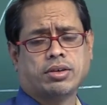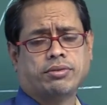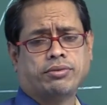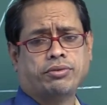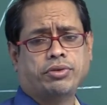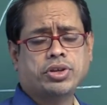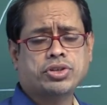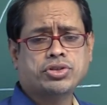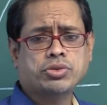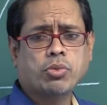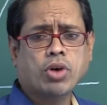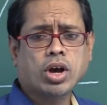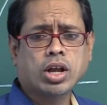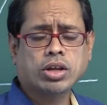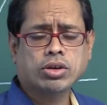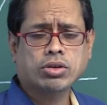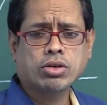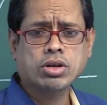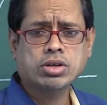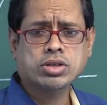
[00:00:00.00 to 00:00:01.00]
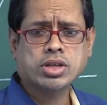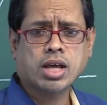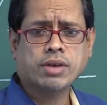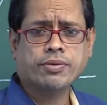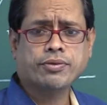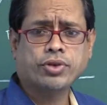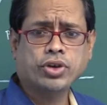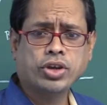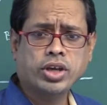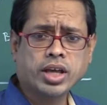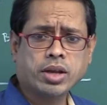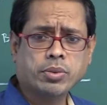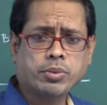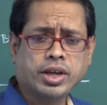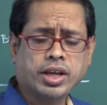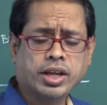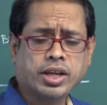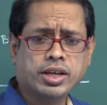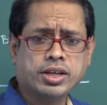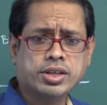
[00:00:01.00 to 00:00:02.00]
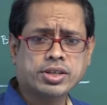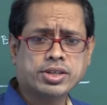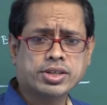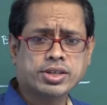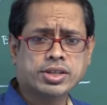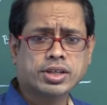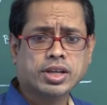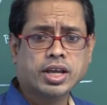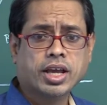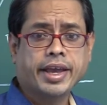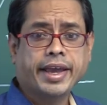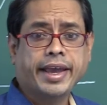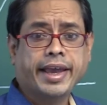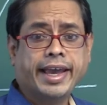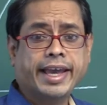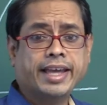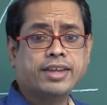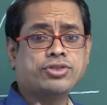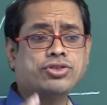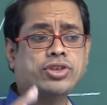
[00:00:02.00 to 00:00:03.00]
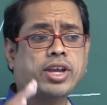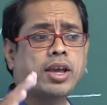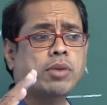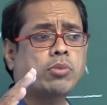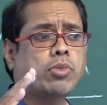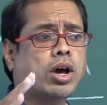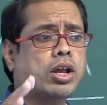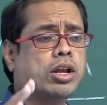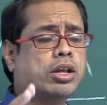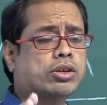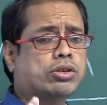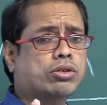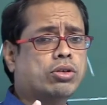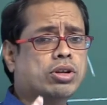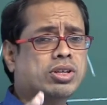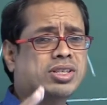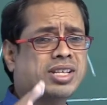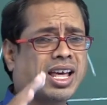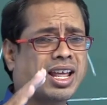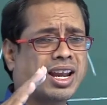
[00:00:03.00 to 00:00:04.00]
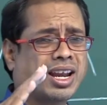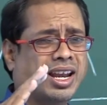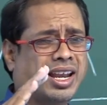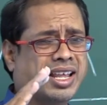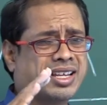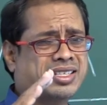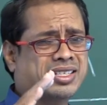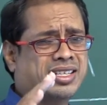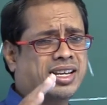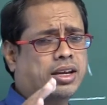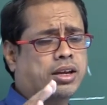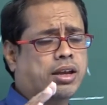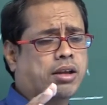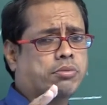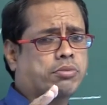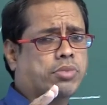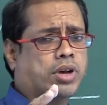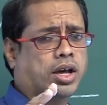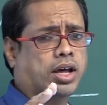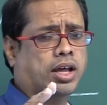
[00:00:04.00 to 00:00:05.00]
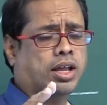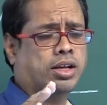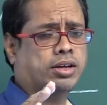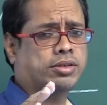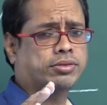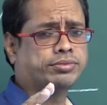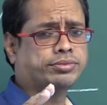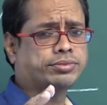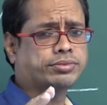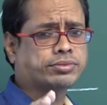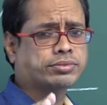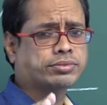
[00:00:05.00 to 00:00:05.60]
Which molecules are fewer means enzyme molecules are less in number